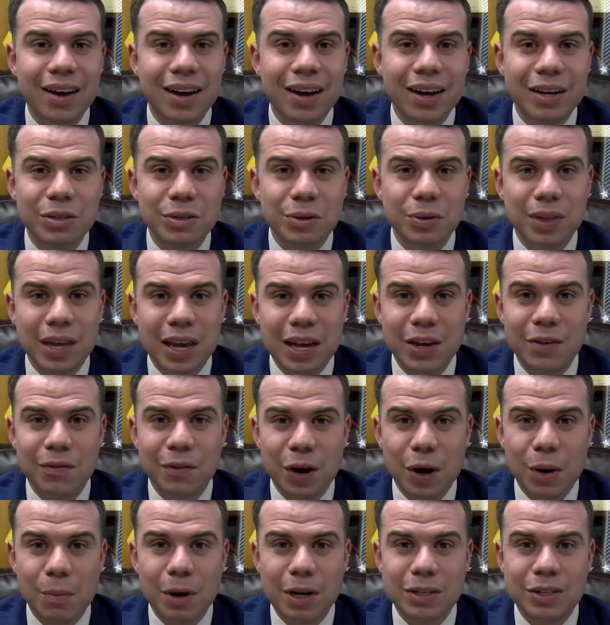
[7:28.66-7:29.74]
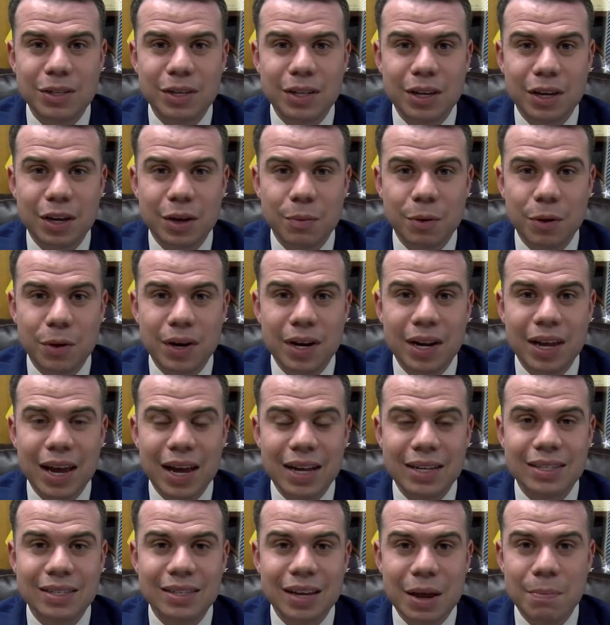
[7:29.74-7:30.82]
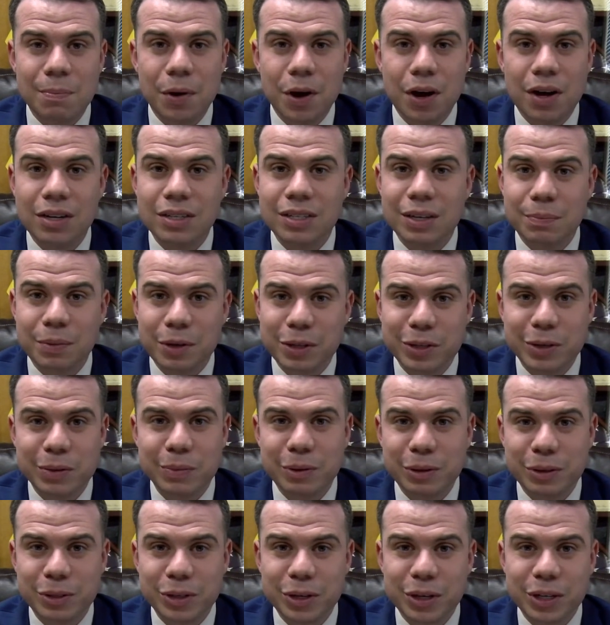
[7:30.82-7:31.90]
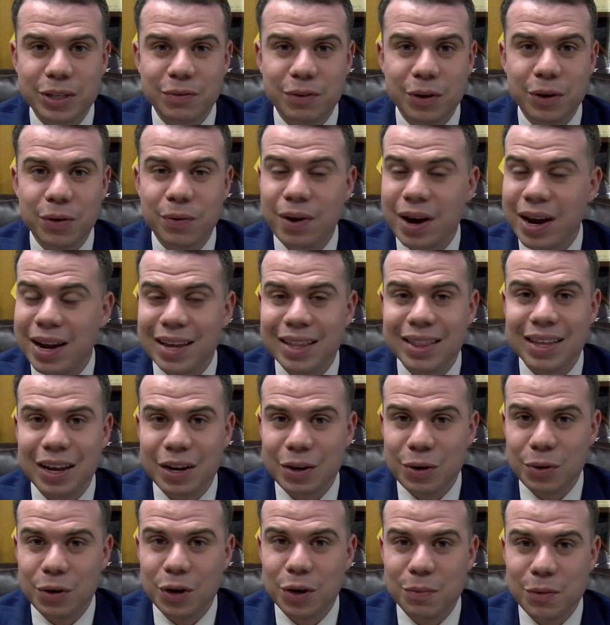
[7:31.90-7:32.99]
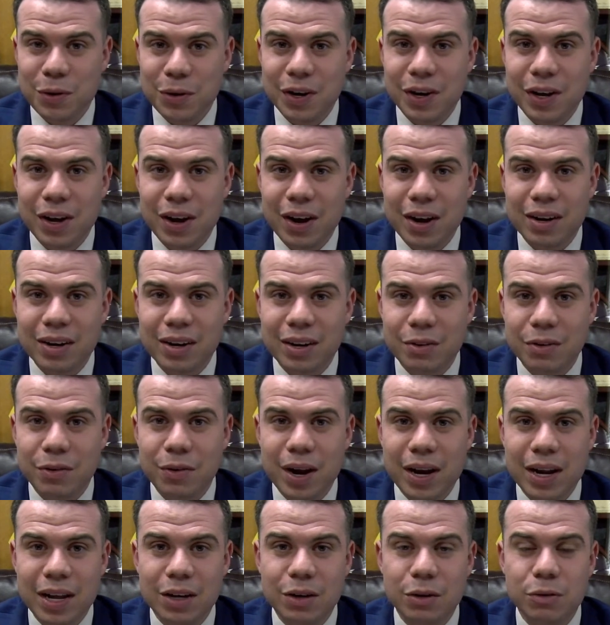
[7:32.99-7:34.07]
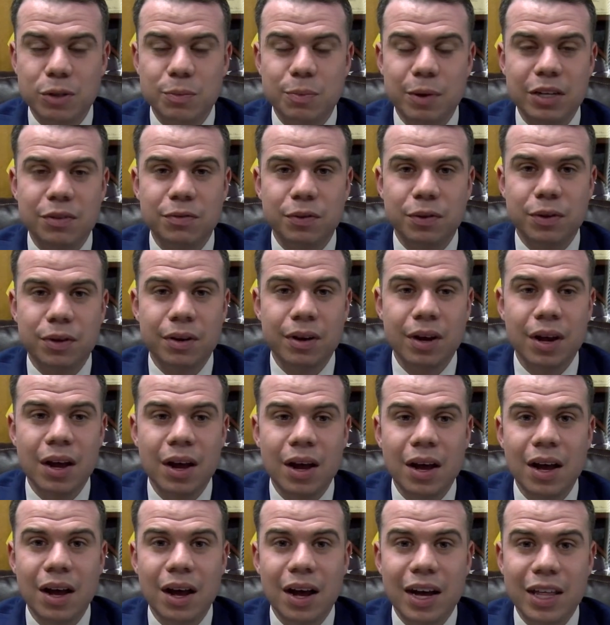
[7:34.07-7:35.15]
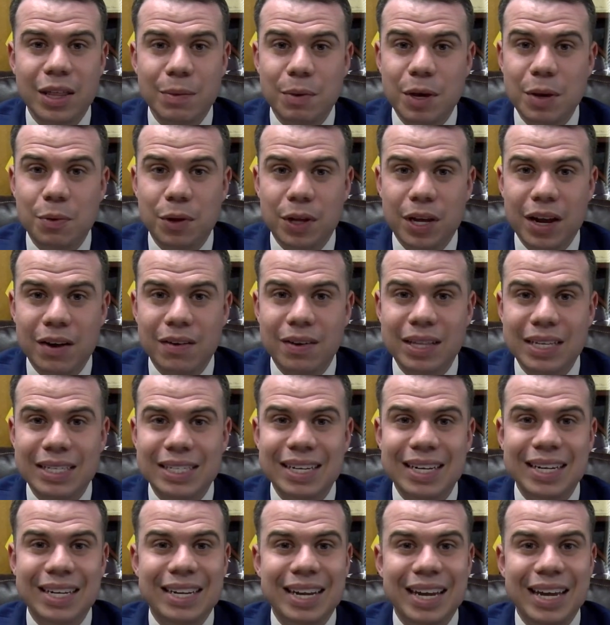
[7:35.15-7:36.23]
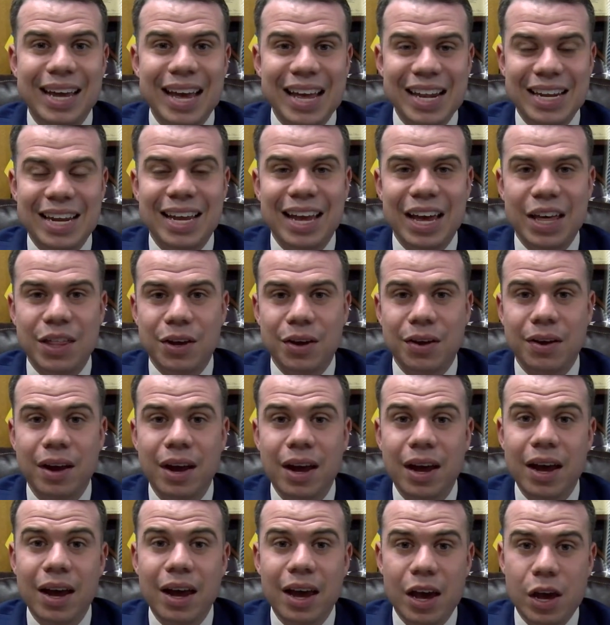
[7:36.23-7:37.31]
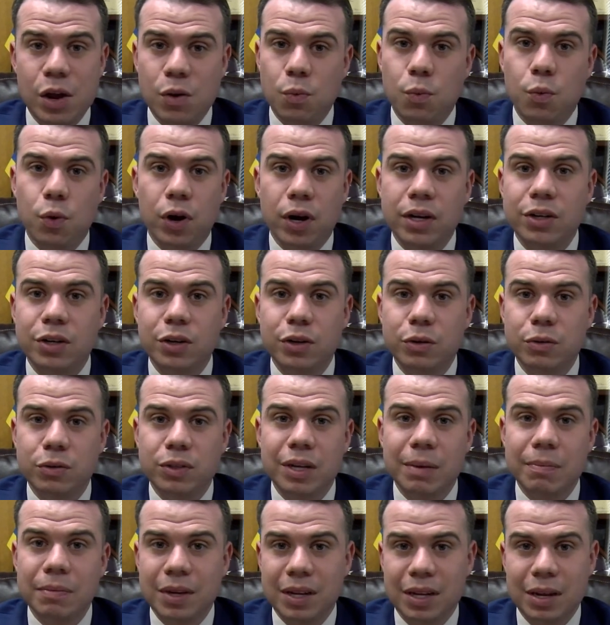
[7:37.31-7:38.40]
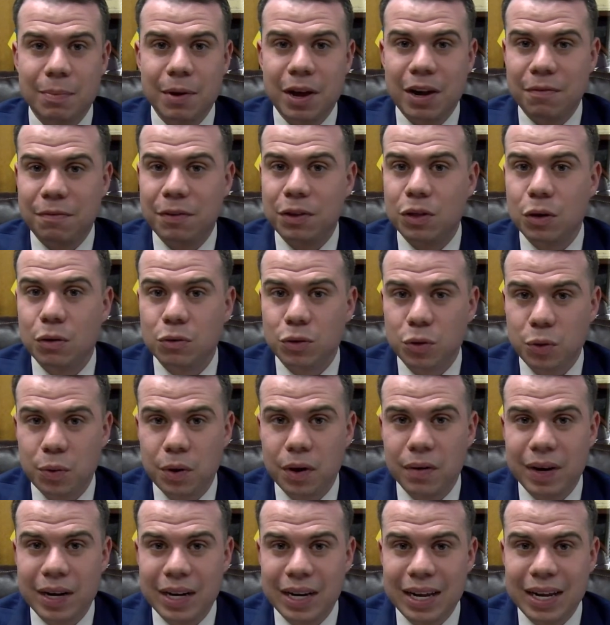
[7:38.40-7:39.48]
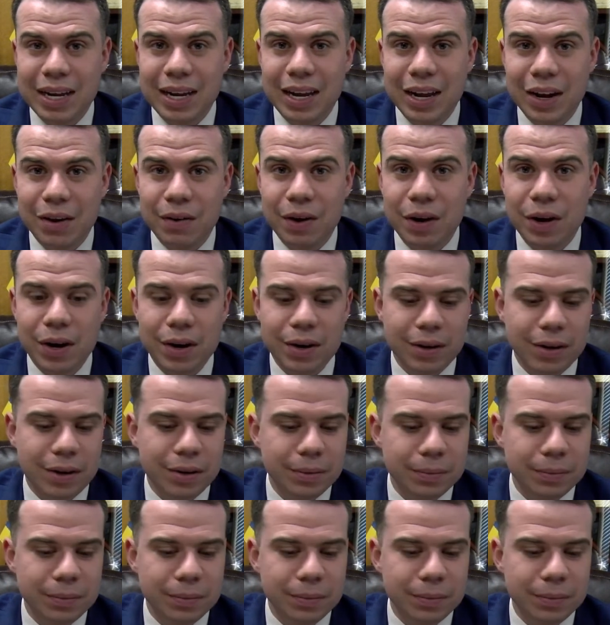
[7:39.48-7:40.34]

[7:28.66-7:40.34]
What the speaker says: So thank you very much to the community at St. Paul's Episcopal Church for creating that new community garden and creating a new space for the people here in the city to get together and work to do something to benefit those who are in need here in Gardner.